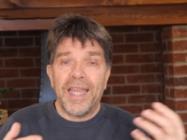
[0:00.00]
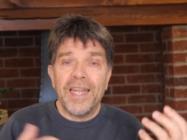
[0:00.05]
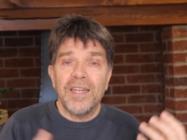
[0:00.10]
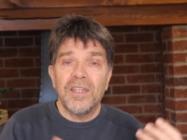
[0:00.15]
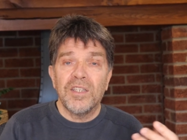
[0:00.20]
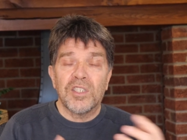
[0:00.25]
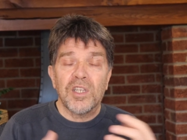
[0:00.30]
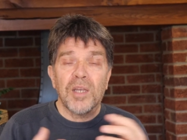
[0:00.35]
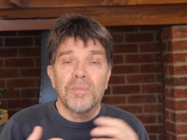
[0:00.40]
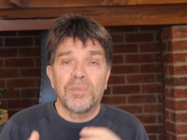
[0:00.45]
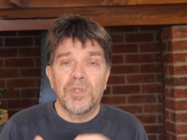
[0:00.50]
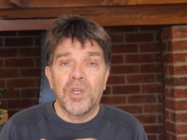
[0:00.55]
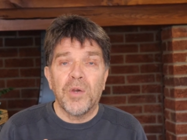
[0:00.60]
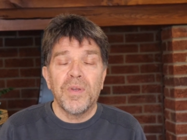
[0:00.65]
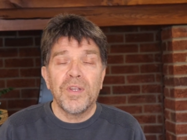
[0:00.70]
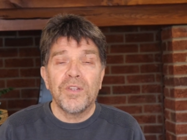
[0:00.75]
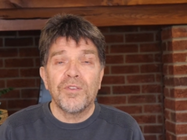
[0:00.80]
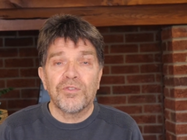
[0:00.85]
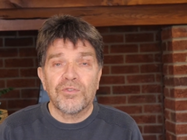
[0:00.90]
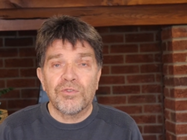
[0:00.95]
ends up
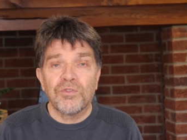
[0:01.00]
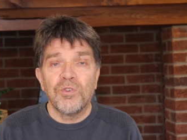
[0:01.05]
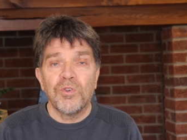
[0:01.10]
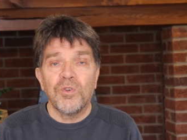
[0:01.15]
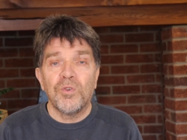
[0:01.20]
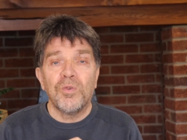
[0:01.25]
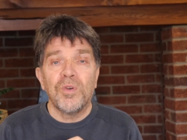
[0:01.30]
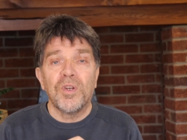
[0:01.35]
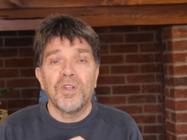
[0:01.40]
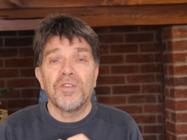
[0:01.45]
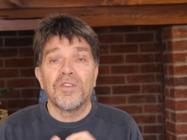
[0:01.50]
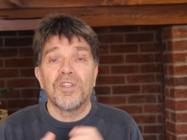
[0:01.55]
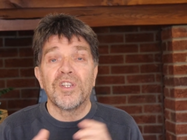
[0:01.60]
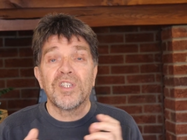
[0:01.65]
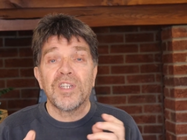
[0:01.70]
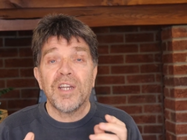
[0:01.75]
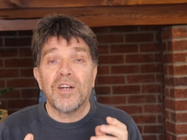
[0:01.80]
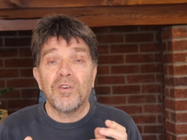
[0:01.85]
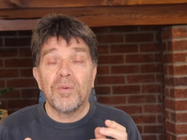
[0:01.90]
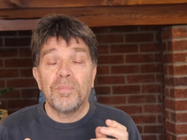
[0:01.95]
going through the
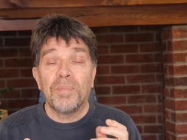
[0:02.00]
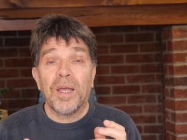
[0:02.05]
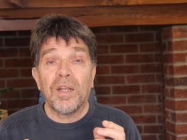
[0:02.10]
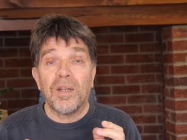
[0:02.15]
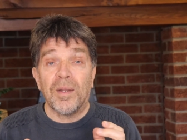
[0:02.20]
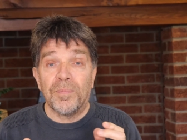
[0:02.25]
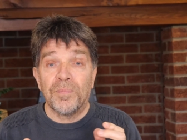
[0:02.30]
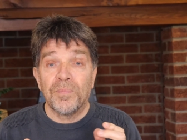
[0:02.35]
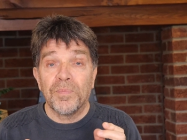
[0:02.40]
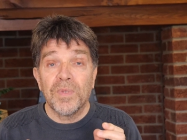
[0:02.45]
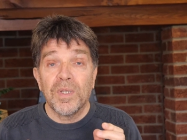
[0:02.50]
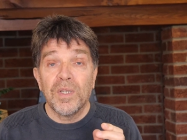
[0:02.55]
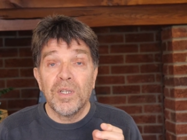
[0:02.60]
cerebellum.